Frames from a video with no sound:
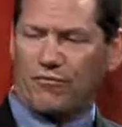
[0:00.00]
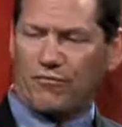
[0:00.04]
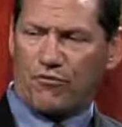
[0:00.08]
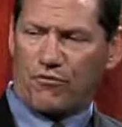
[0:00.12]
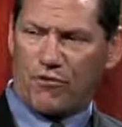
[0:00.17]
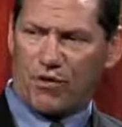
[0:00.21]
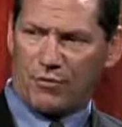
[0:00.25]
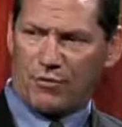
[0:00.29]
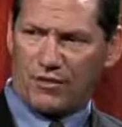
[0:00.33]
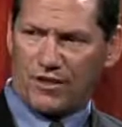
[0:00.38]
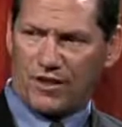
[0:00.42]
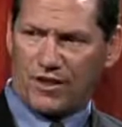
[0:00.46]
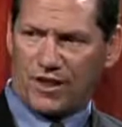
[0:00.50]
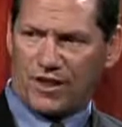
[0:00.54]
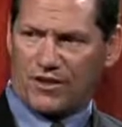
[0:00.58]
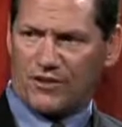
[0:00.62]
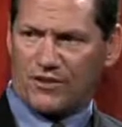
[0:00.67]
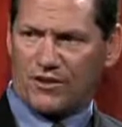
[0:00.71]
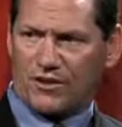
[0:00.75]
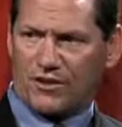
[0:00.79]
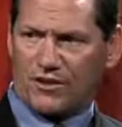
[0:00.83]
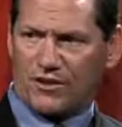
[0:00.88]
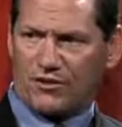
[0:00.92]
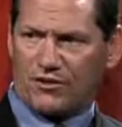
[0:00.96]
formed a
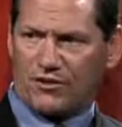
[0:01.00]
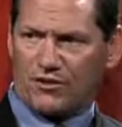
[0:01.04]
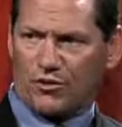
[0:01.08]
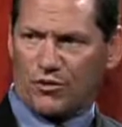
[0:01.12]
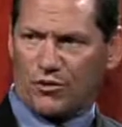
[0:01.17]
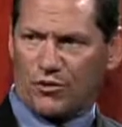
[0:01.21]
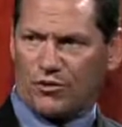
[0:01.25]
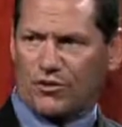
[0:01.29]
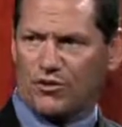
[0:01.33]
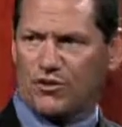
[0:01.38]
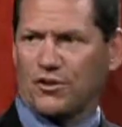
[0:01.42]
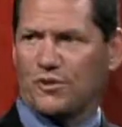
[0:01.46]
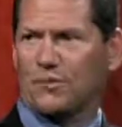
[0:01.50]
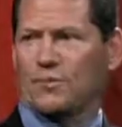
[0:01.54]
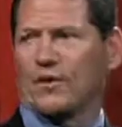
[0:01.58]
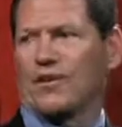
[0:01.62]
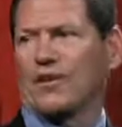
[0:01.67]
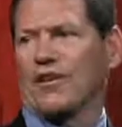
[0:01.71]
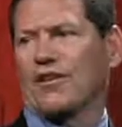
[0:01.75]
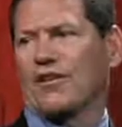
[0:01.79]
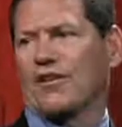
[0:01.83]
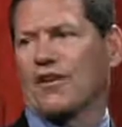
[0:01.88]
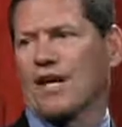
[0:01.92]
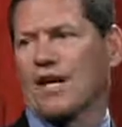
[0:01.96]
nice consortium and
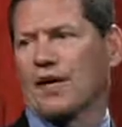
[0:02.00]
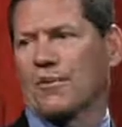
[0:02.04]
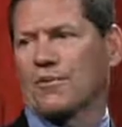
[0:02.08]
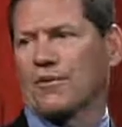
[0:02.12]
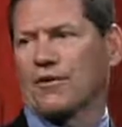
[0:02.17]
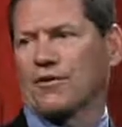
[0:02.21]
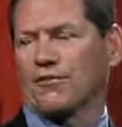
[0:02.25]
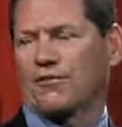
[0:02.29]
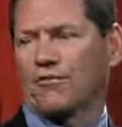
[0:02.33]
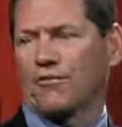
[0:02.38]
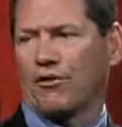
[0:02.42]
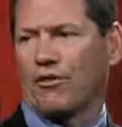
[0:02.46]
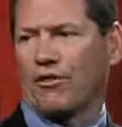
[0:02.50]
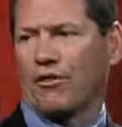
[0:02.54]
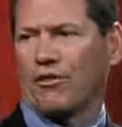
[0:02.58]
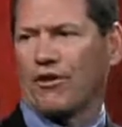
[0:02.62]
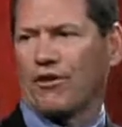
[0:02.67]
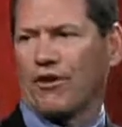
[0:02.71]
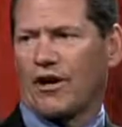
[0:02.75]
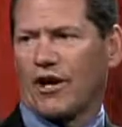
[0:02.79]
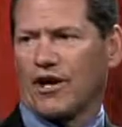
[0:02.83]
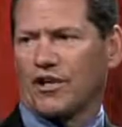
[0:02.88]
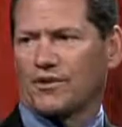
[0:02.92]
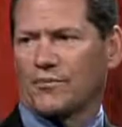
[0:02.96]
collaborative with the
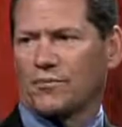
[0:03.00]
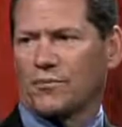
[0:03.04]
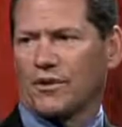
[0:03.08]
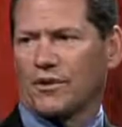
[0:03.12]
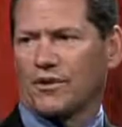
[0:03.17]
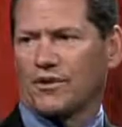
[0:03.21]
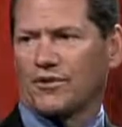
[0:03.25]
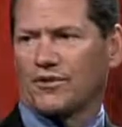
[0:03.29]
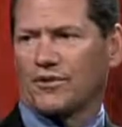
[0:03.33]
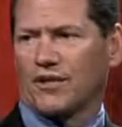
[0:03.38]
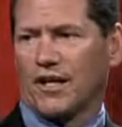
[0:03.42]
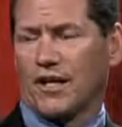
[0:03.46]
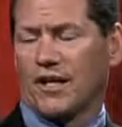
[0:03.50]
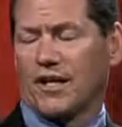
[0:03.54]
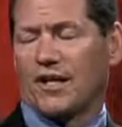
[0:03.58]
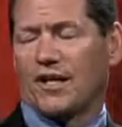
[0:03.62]
hospitals